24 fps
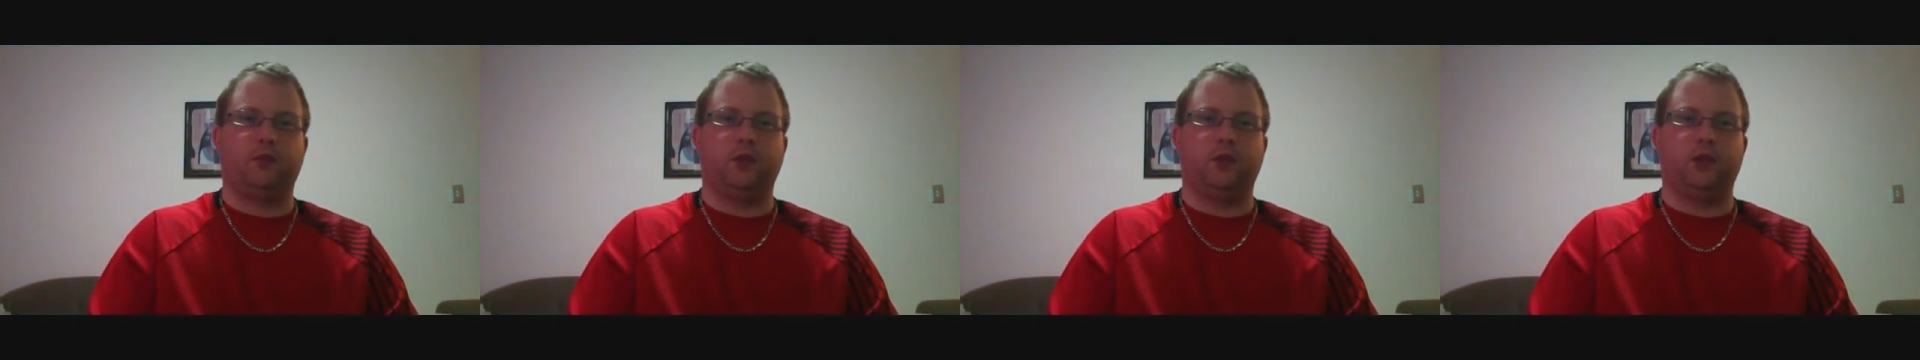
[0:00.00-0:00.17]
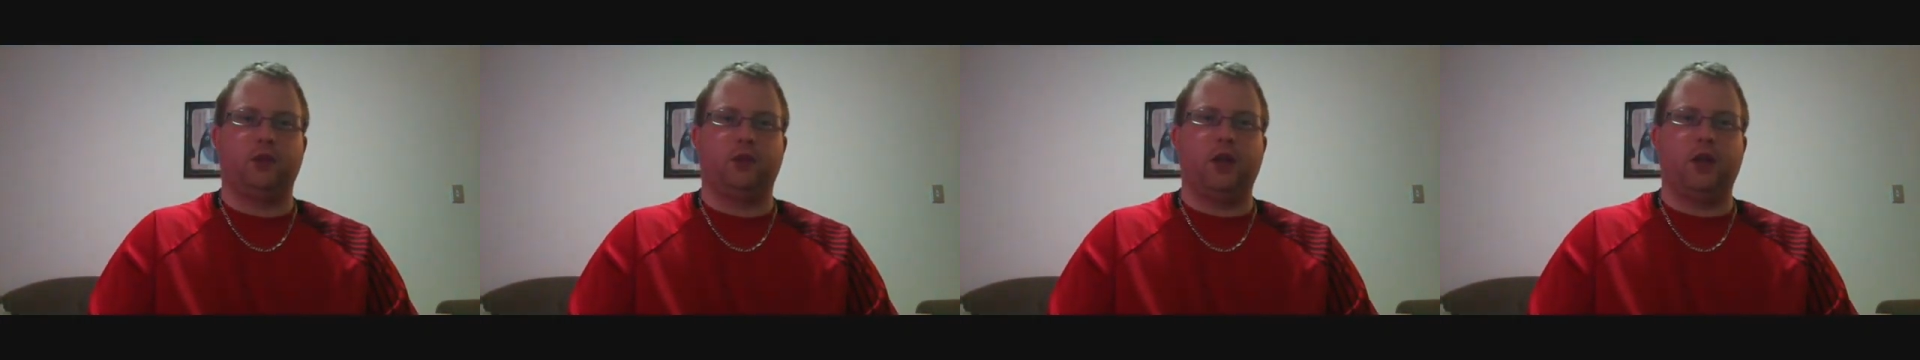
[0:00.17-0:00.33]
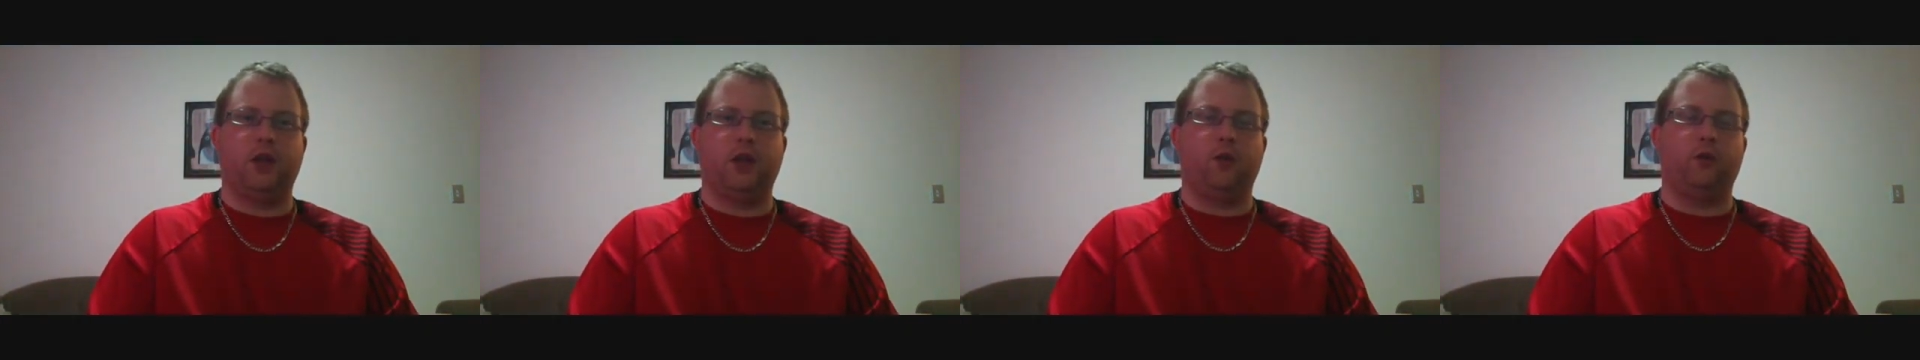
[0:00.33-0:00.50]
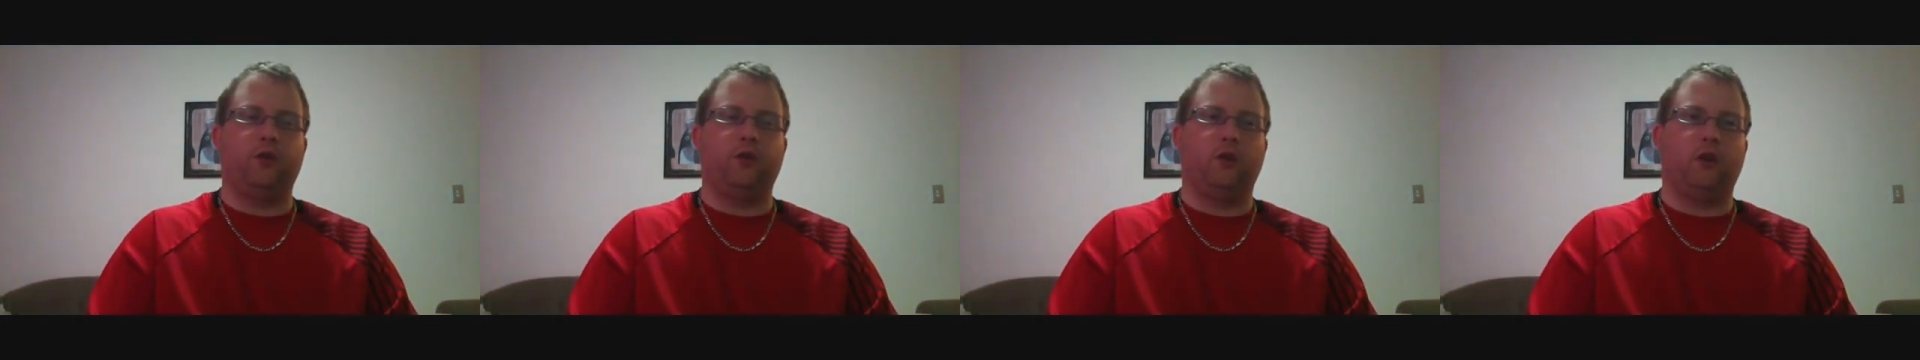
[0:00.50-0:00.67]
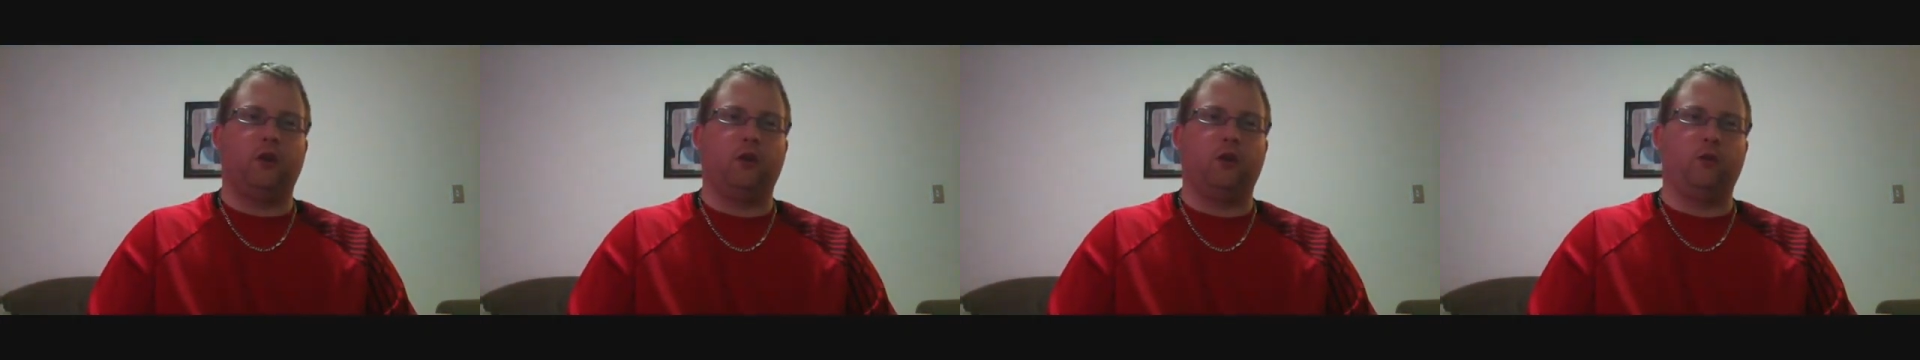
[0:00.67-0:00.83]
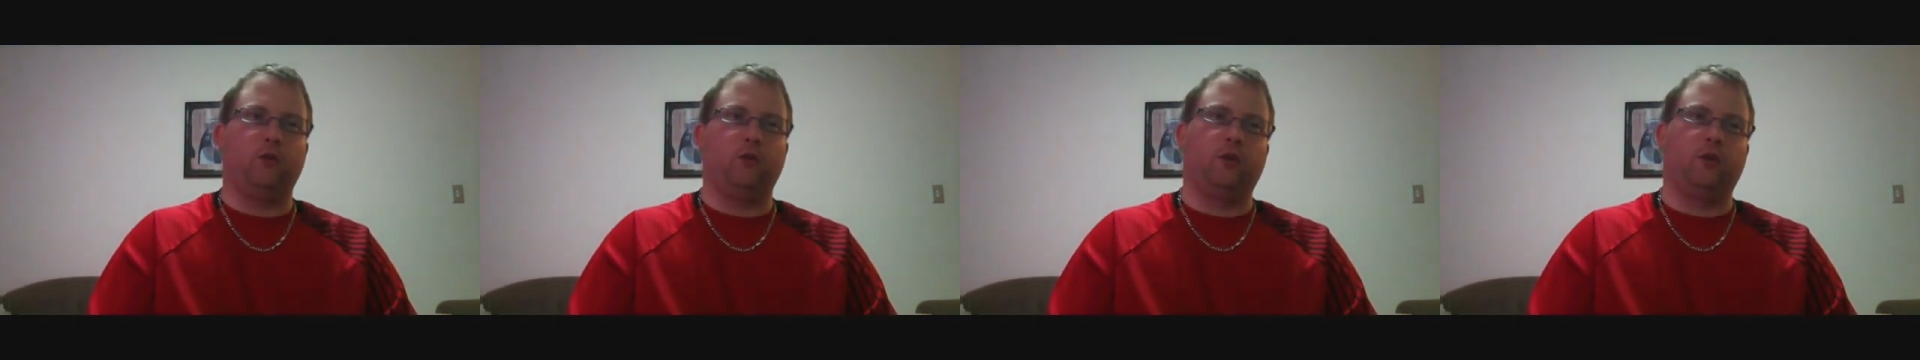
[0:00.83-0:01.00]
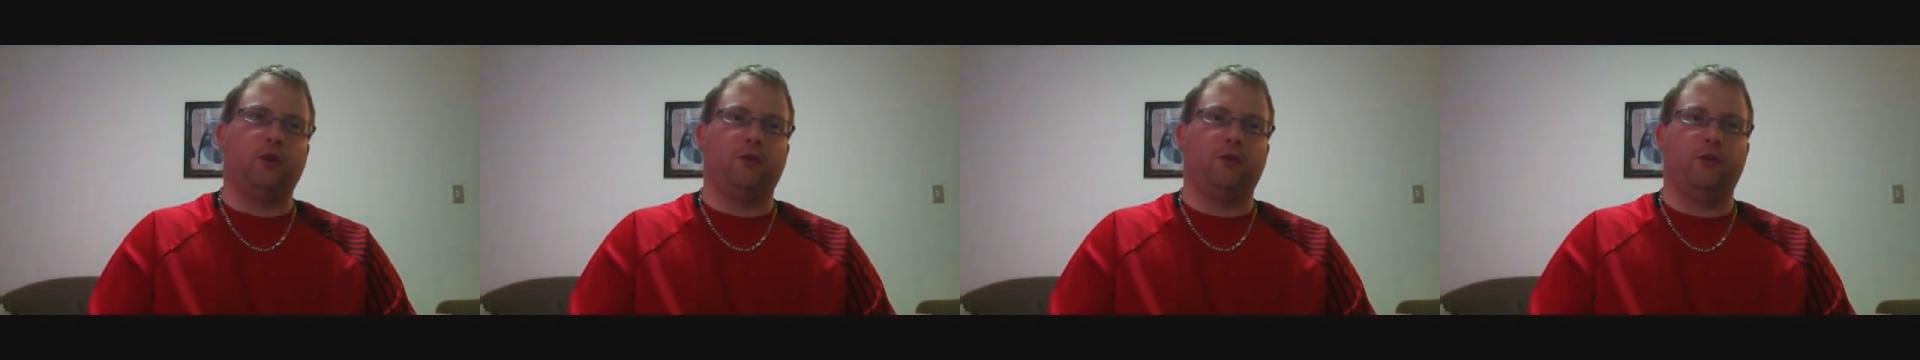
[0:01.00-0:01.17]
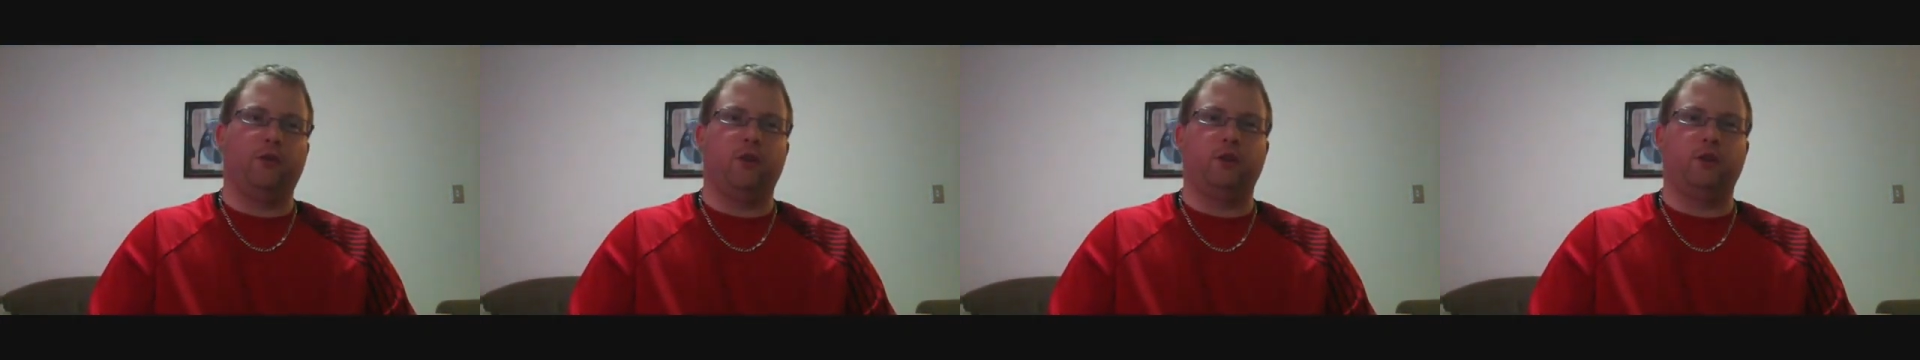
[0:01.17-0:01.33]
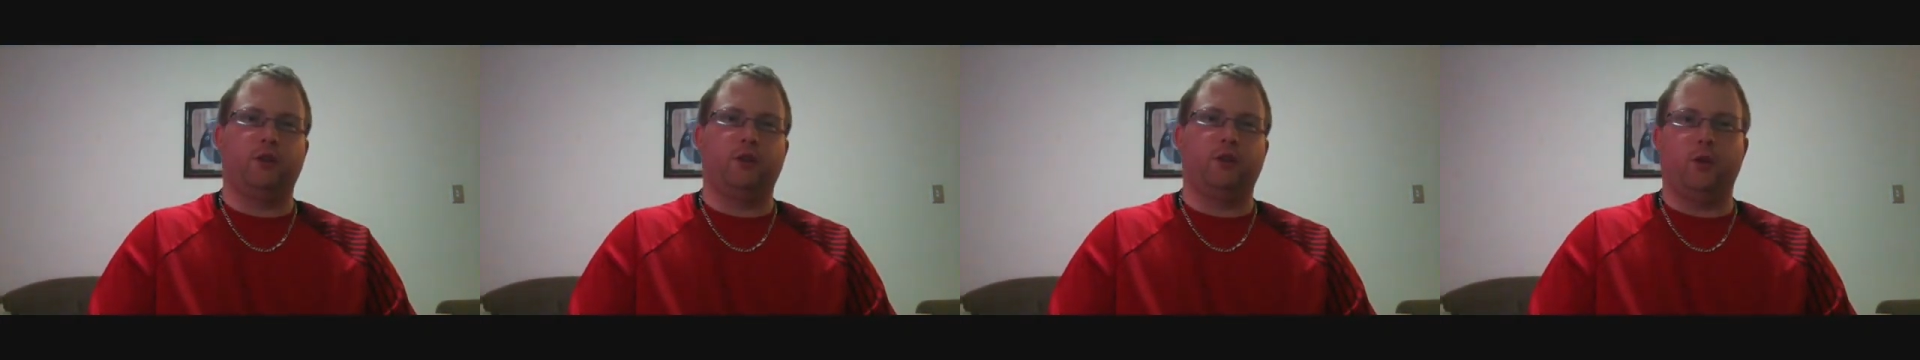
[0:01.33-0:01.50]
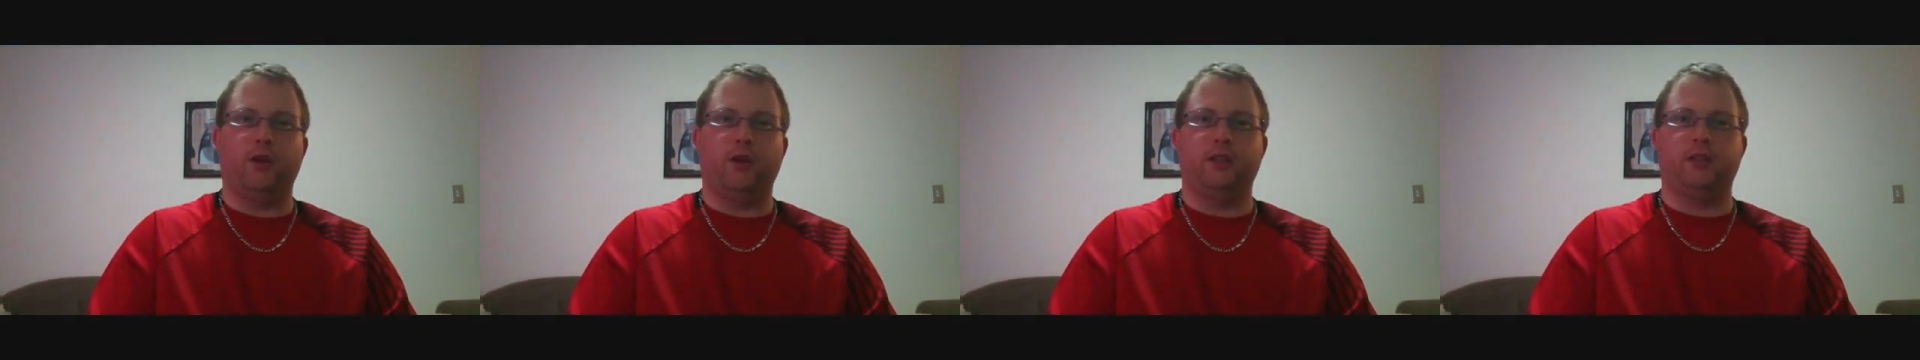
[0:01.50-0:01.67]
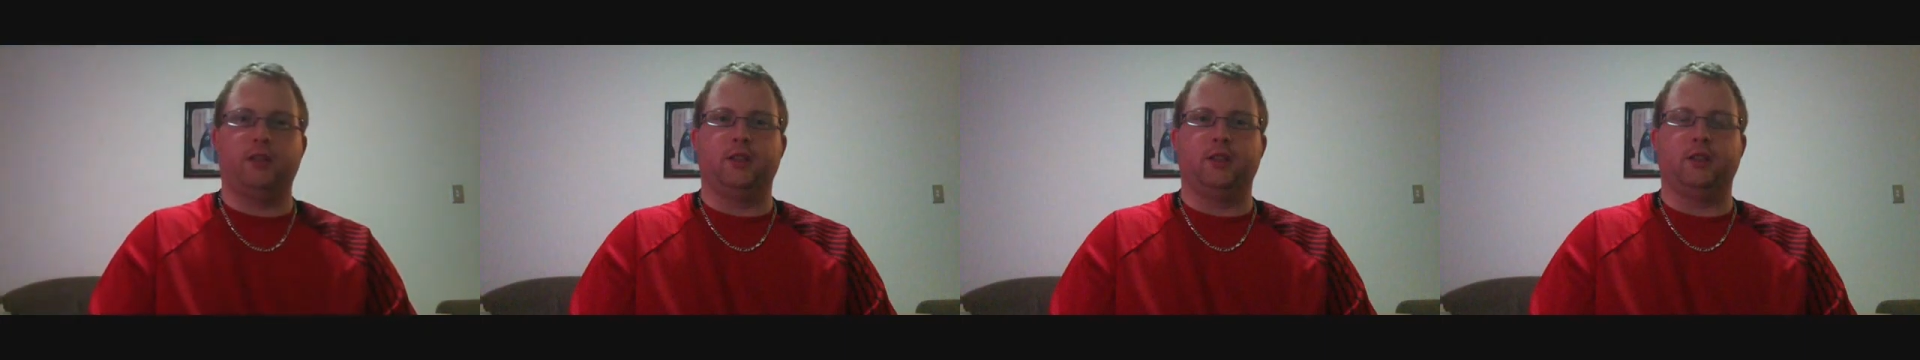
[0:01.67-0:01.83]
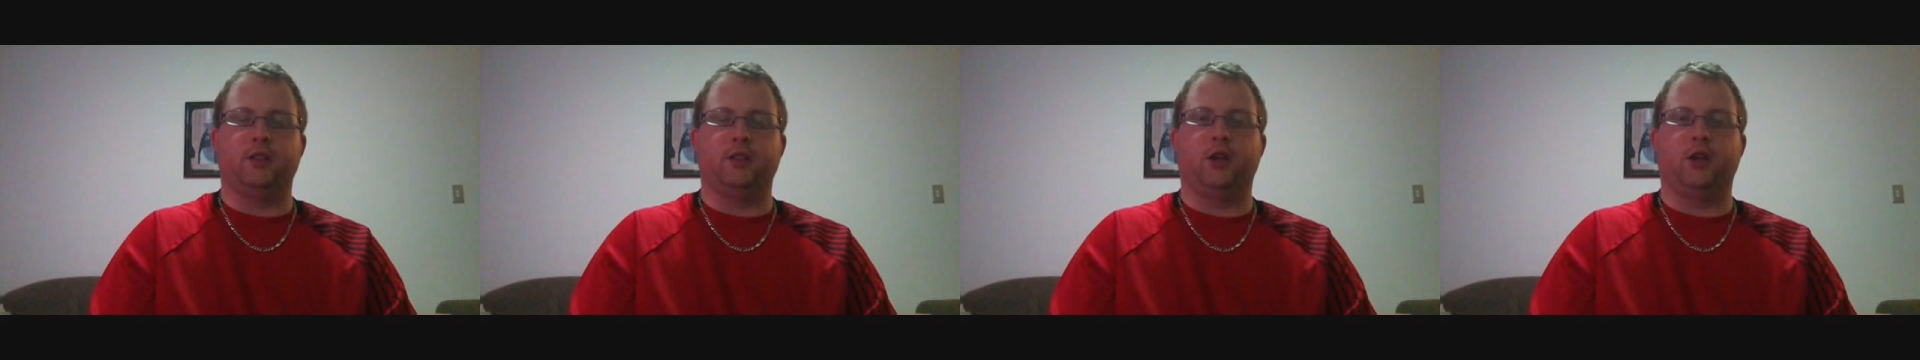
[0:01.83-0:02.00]
to go with along with the first two
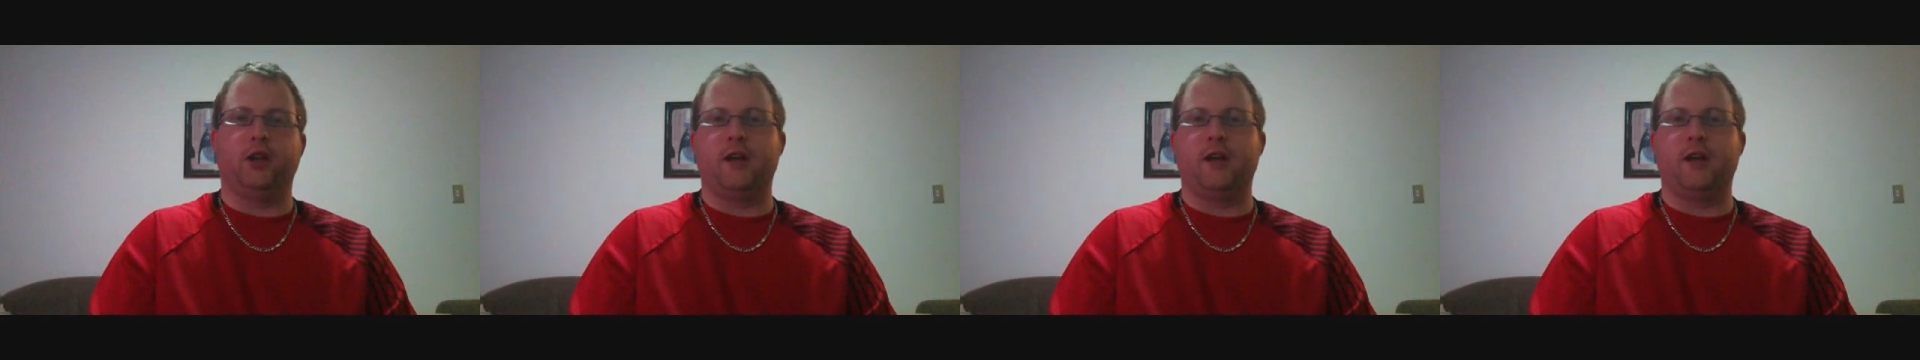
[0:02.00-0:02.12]
answers,